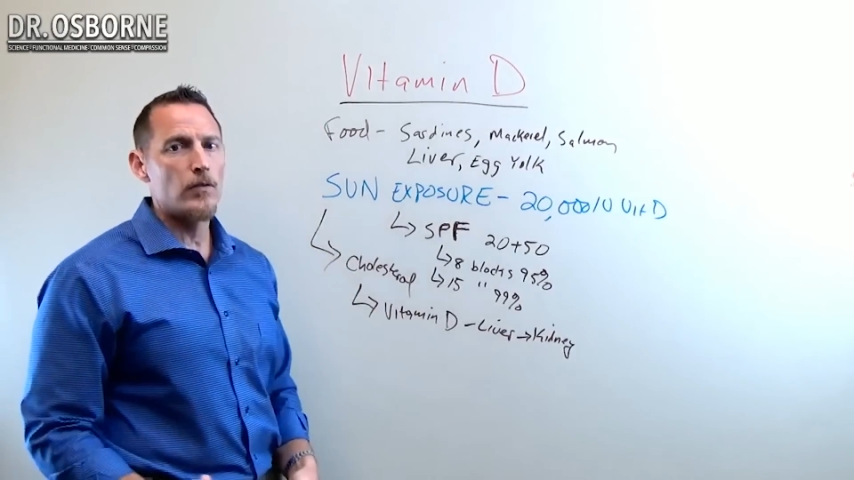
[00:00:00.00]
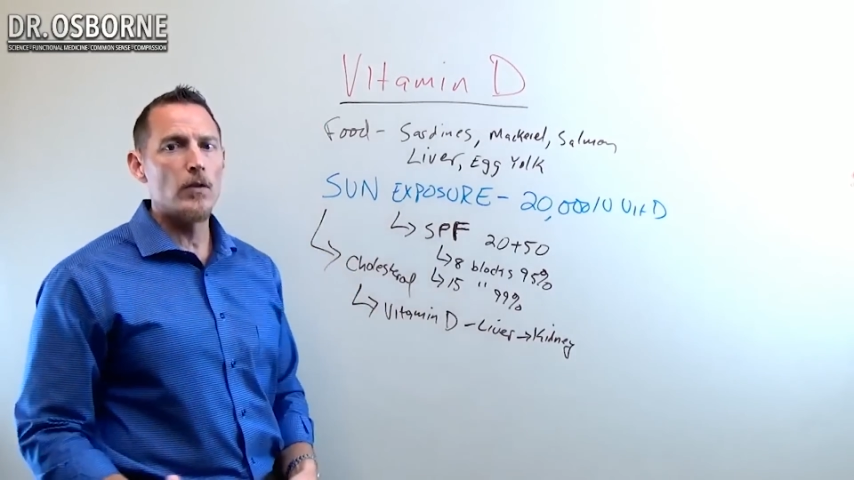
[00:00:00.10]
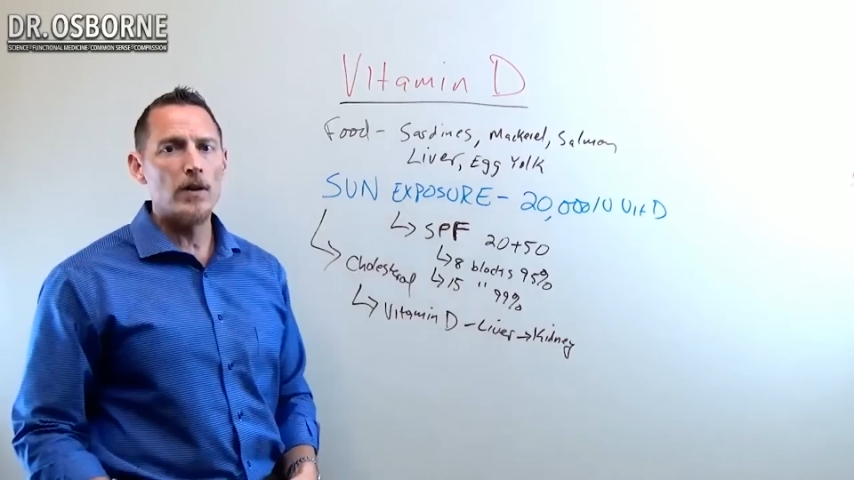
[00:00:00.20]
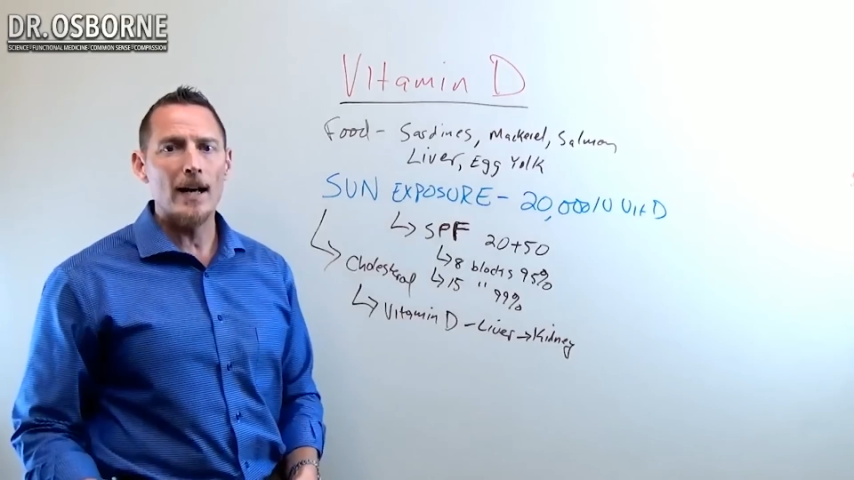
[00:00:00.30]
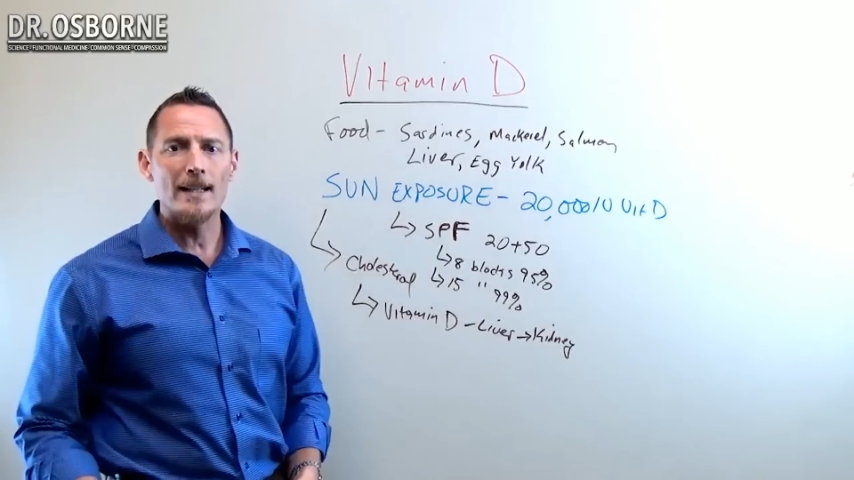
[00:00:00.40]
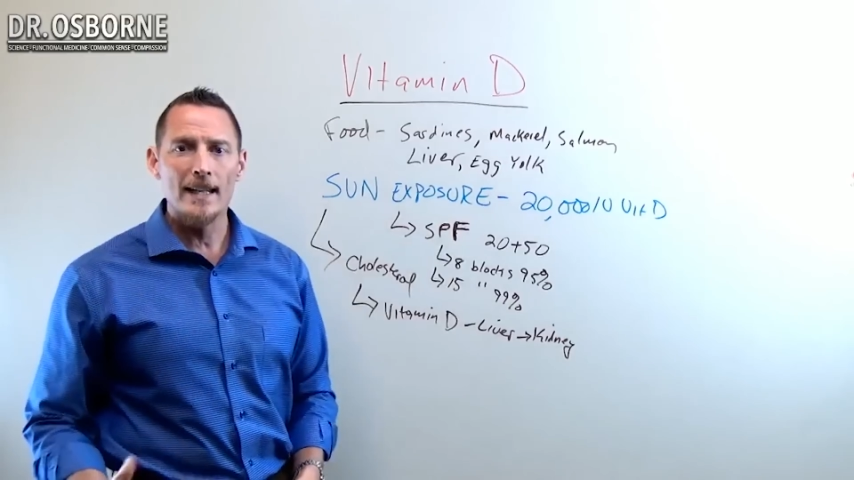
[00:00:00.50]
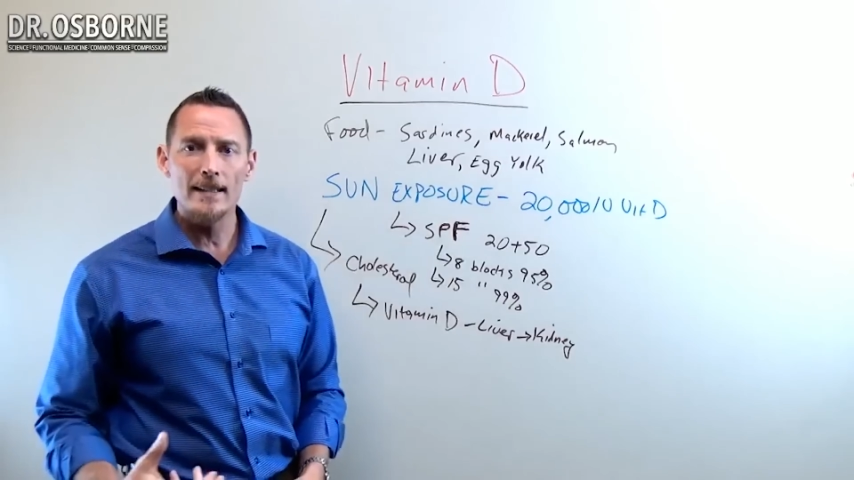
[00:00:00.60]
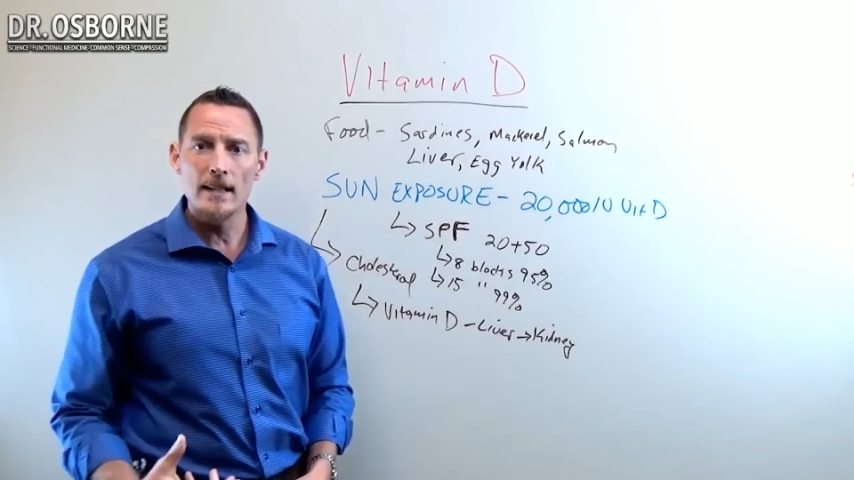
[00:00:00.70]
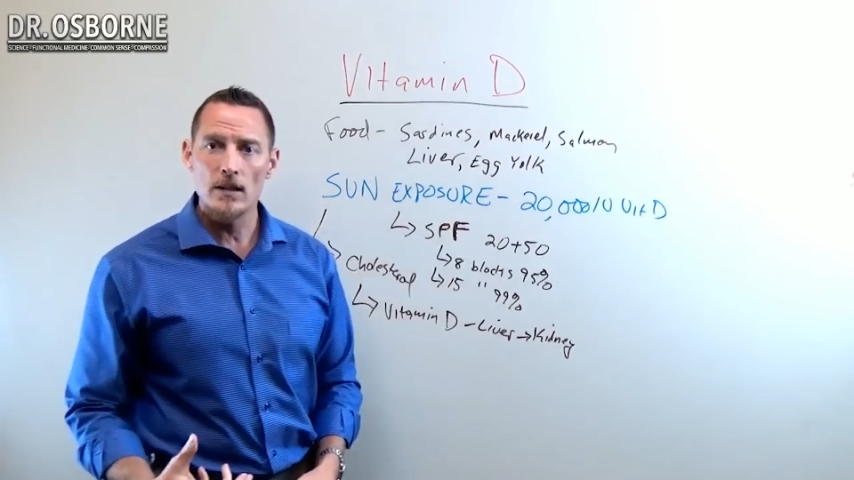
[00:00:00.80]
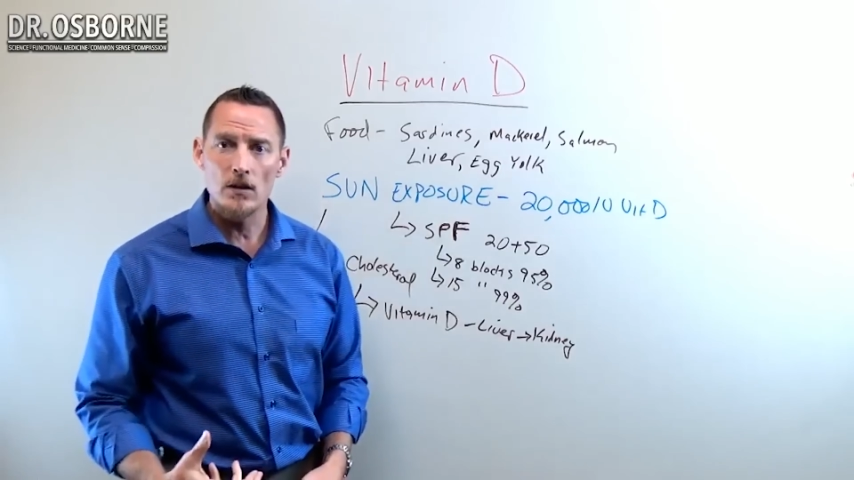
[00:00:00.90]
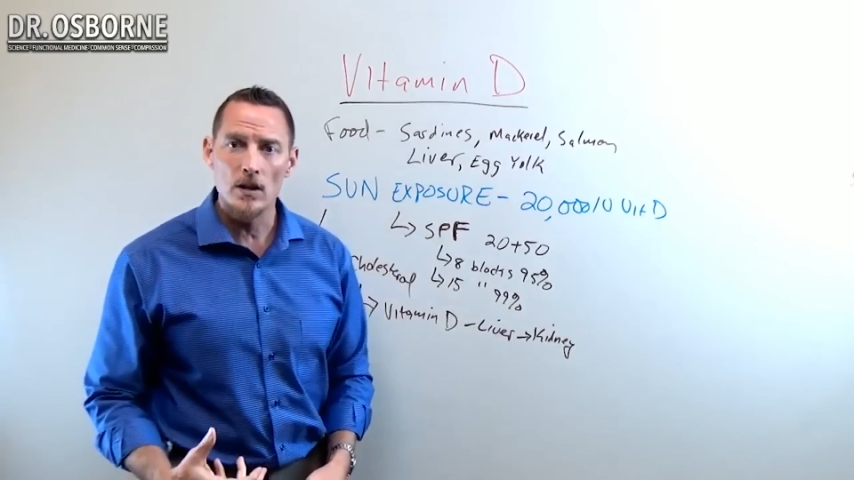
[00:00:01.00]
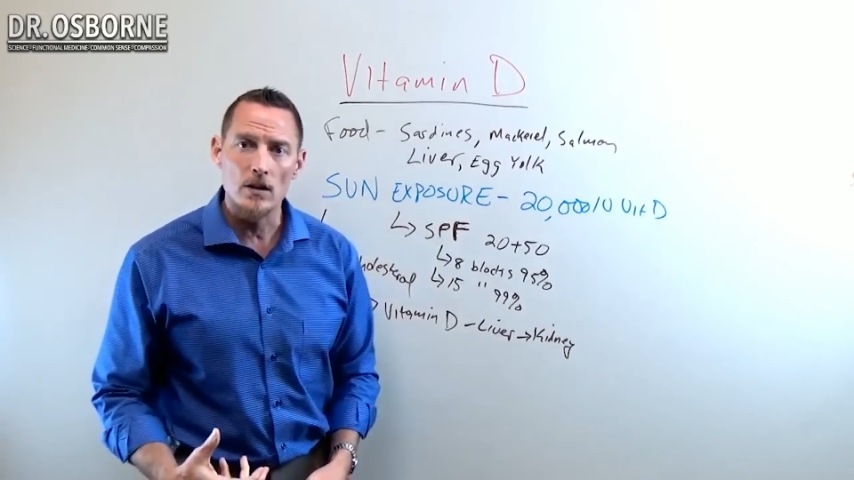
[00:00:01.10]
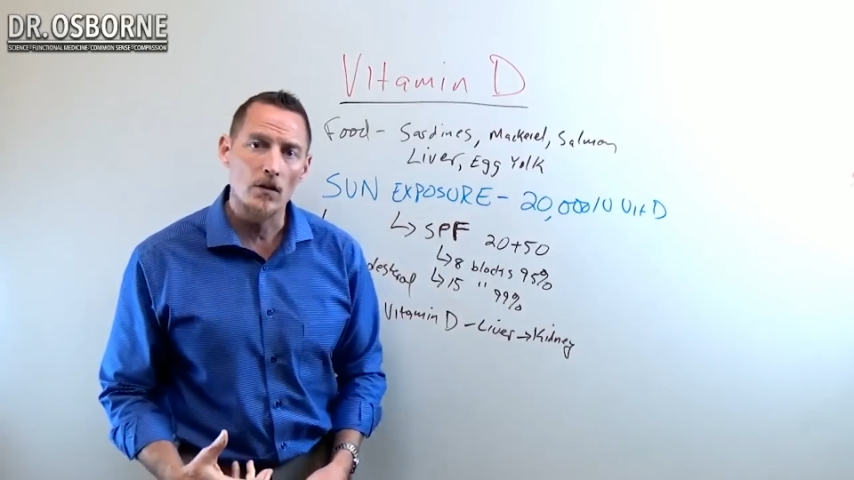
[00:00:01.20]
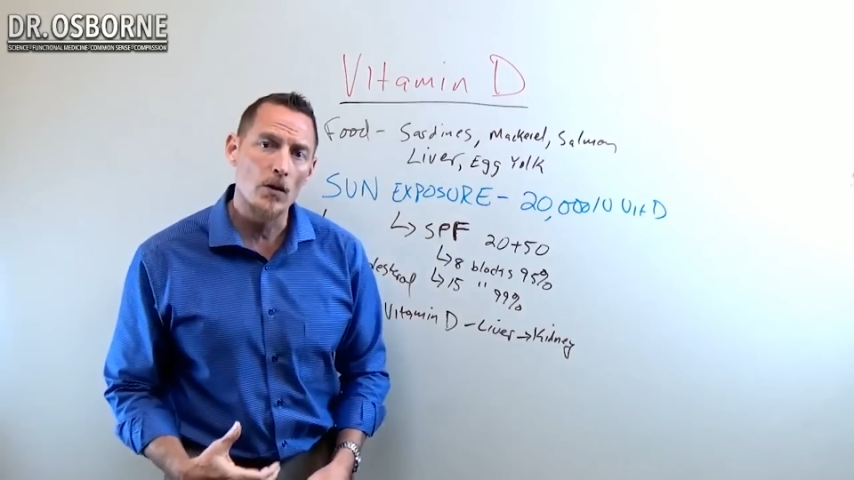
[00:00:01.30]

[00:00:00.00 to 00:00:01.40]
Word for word: if you've got kidney disease,